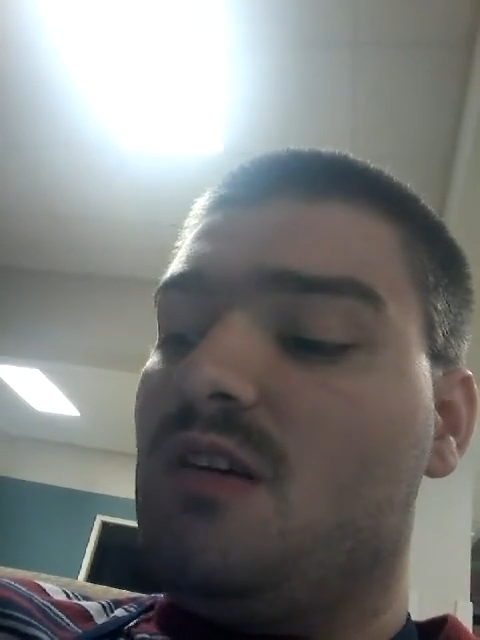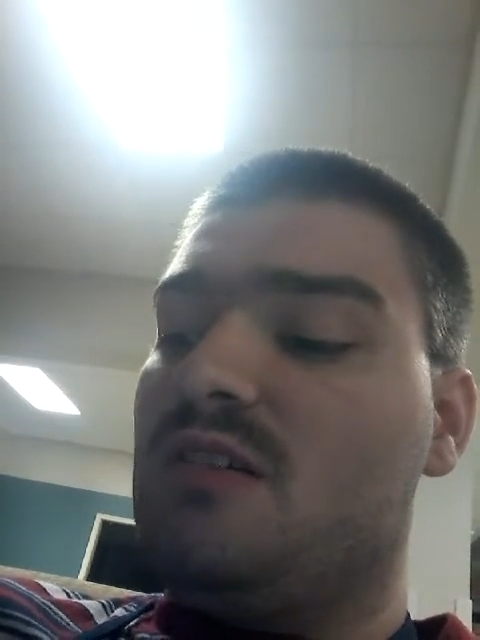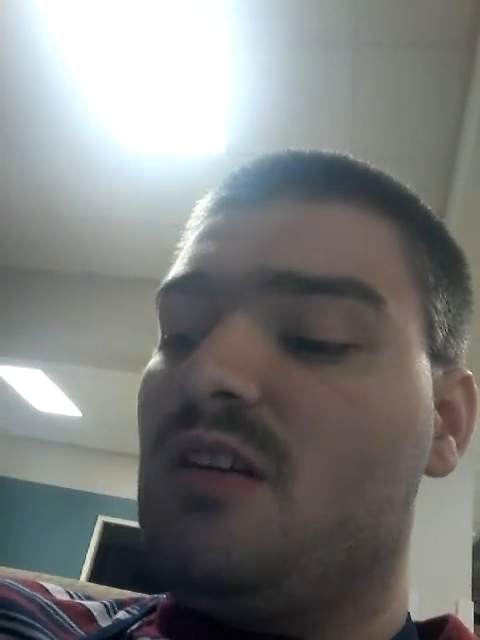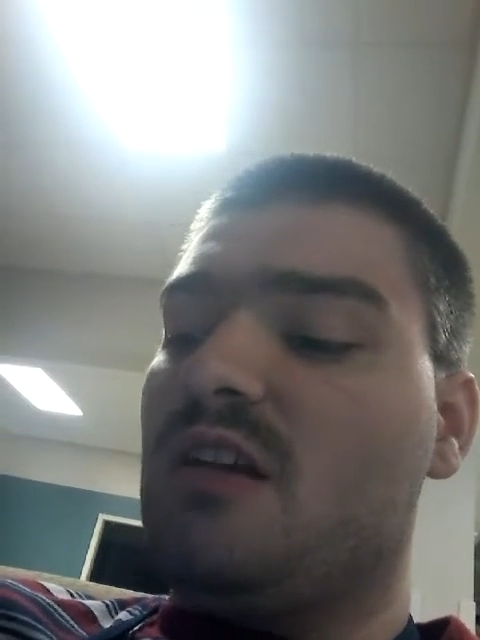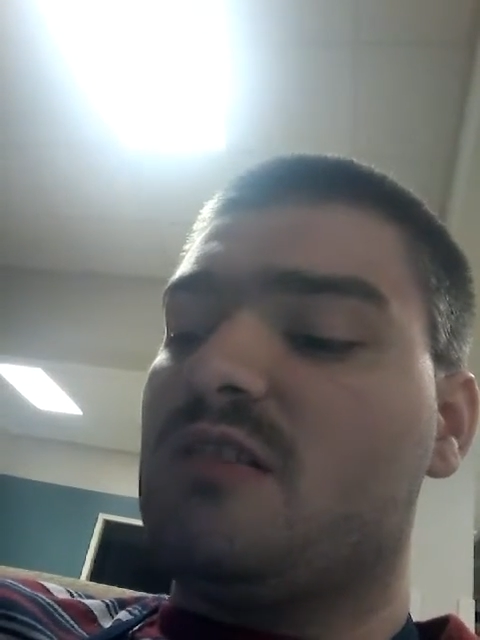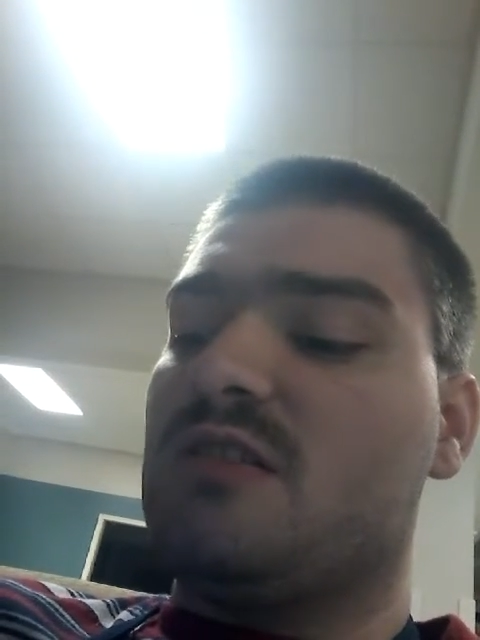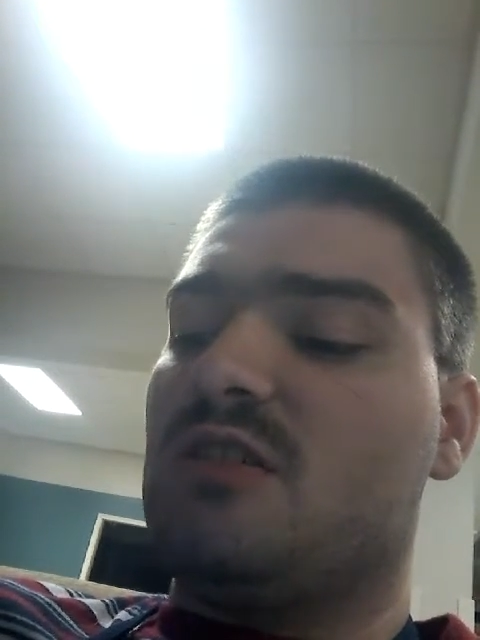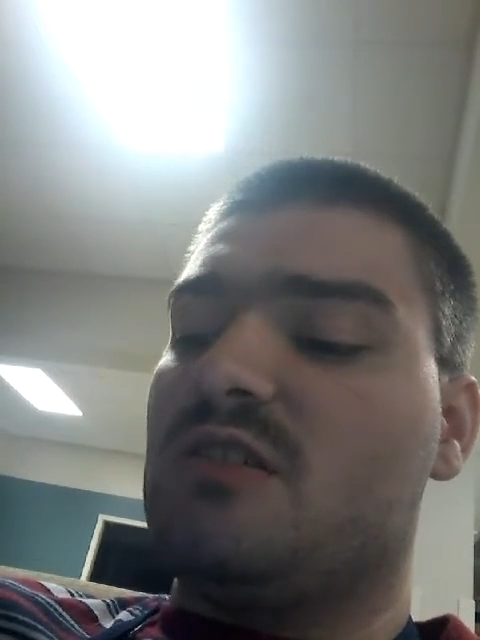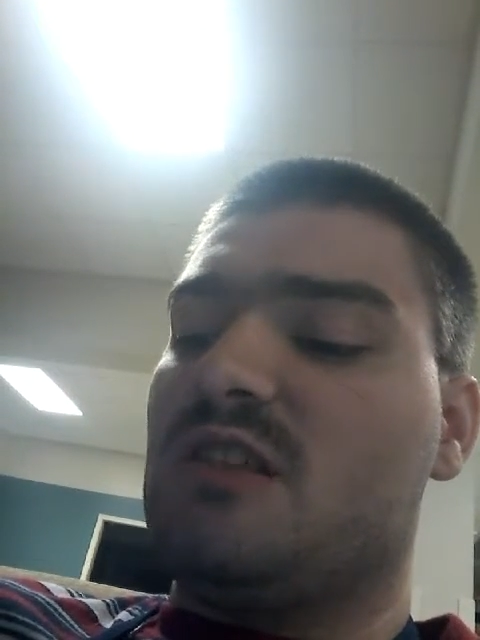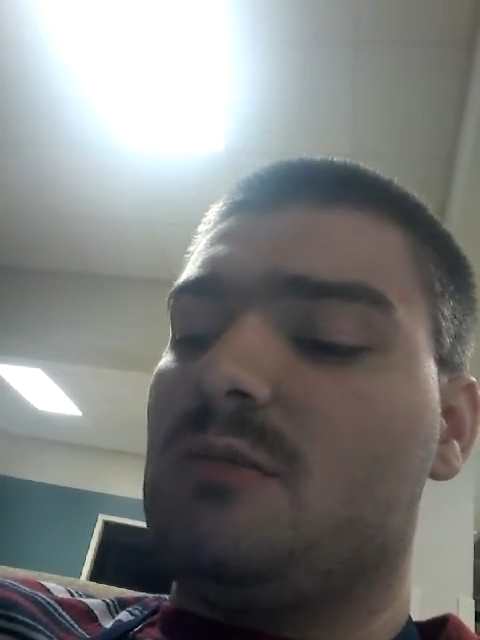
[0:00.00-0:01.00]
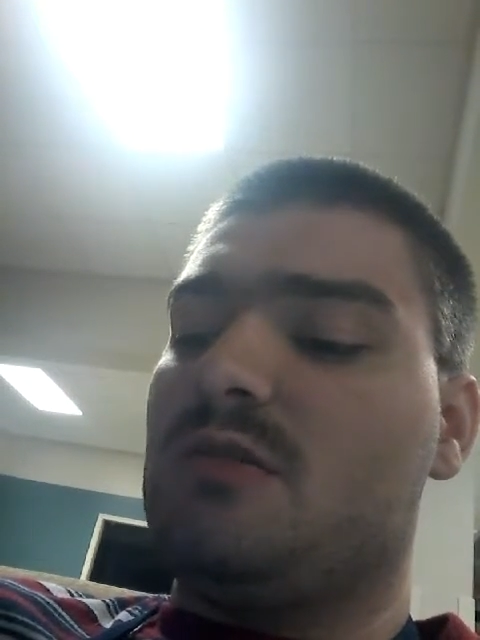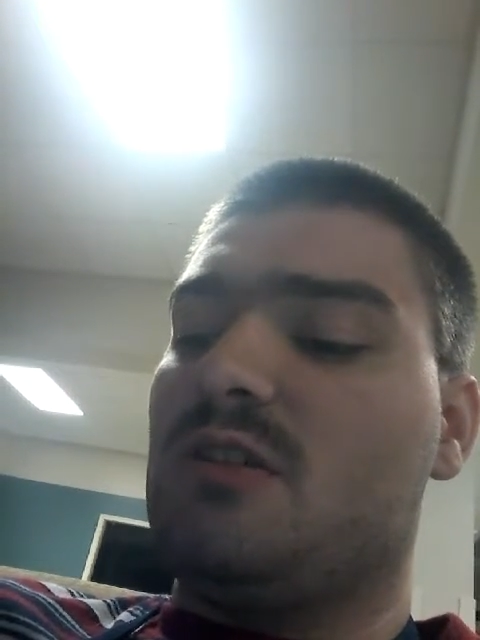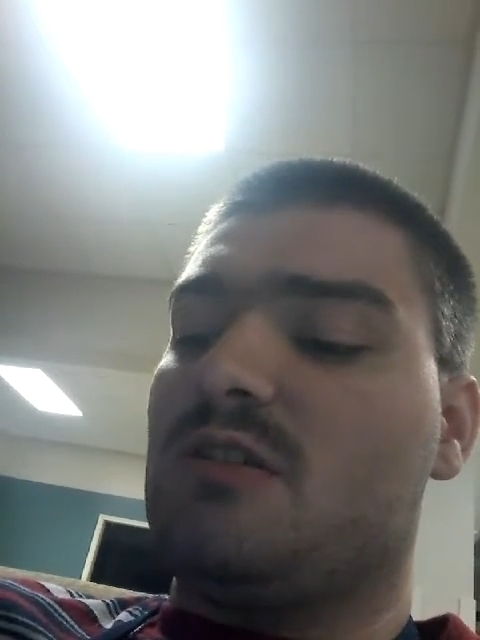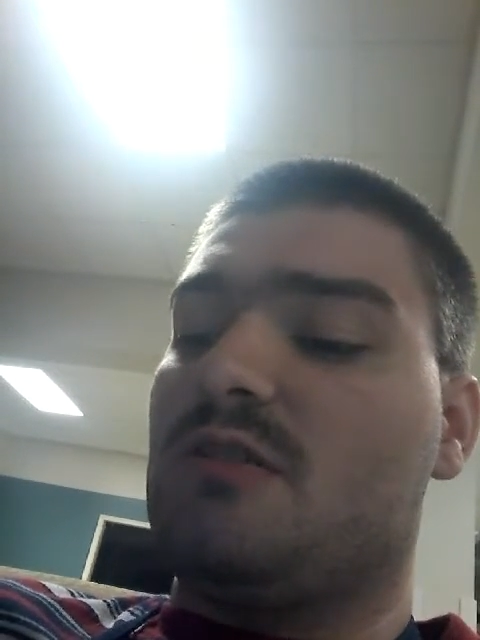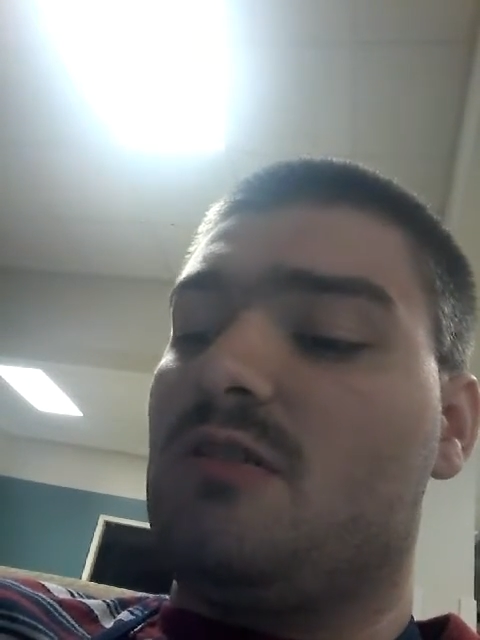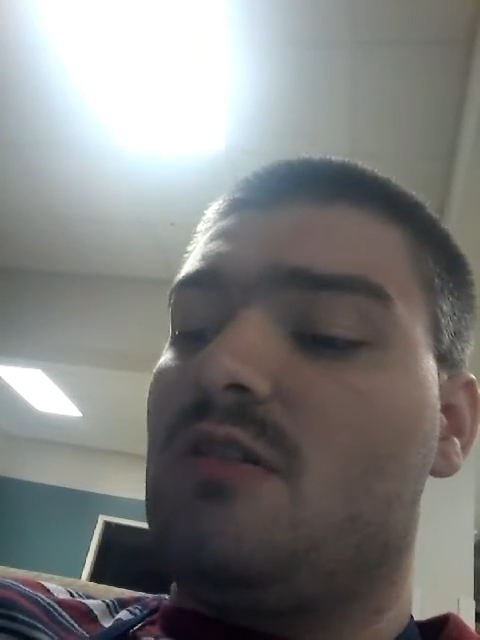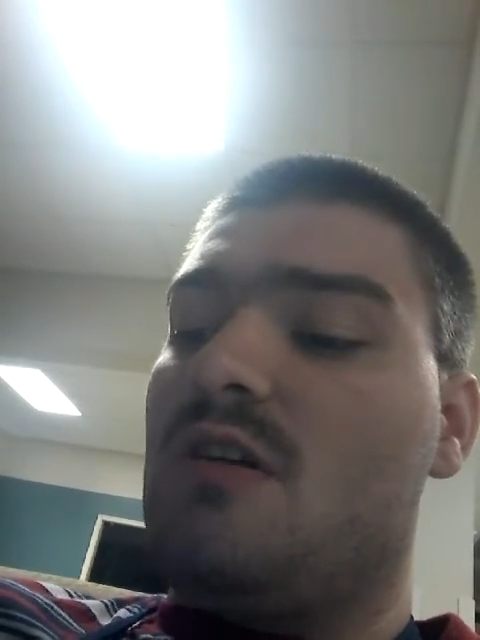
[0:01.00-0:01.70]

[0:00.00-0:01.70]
Celestia turned to Sam and Tucker.